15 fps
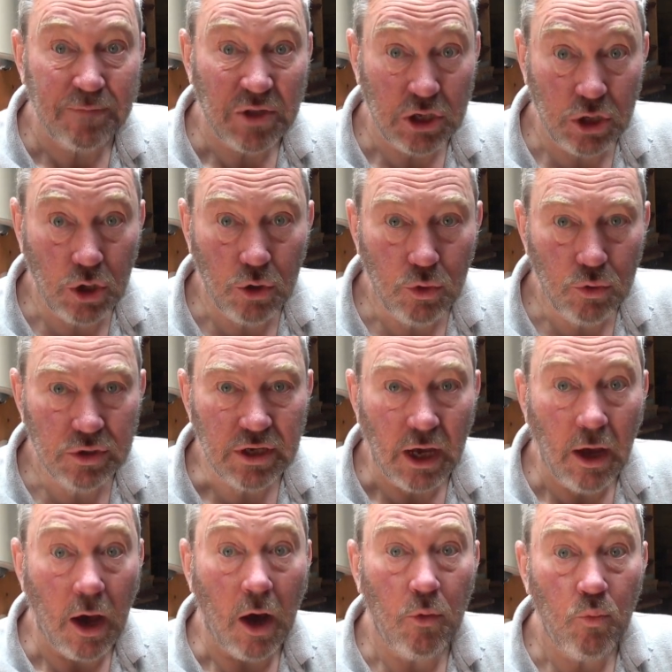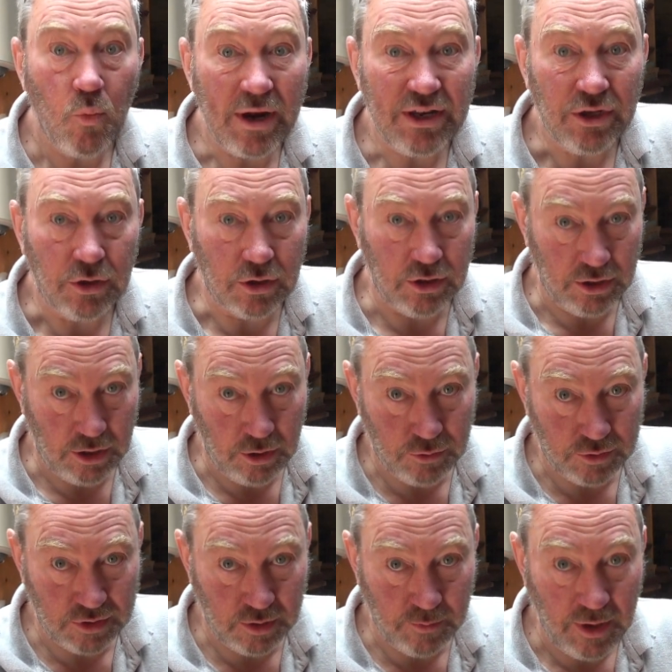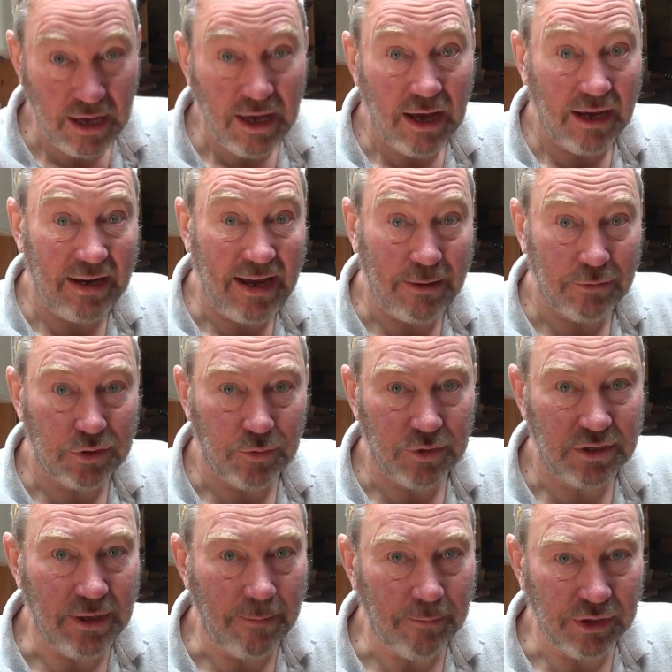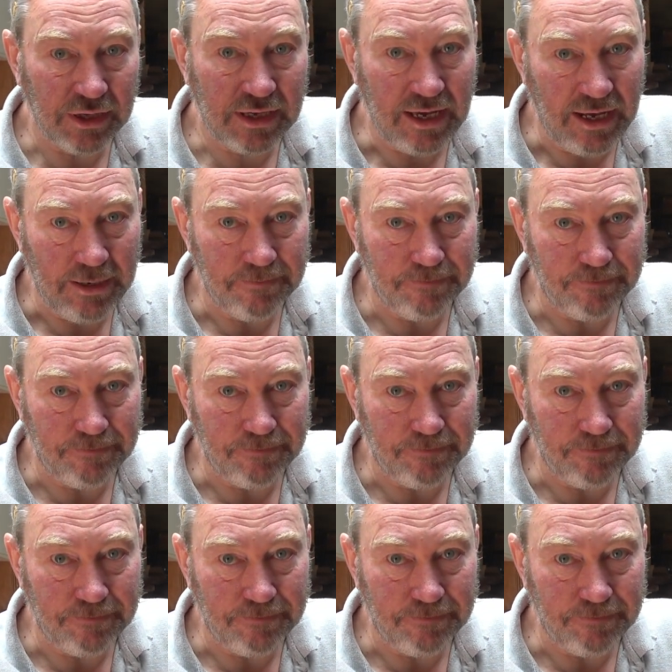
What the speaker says: use and when you can use them and how to assemble a kit.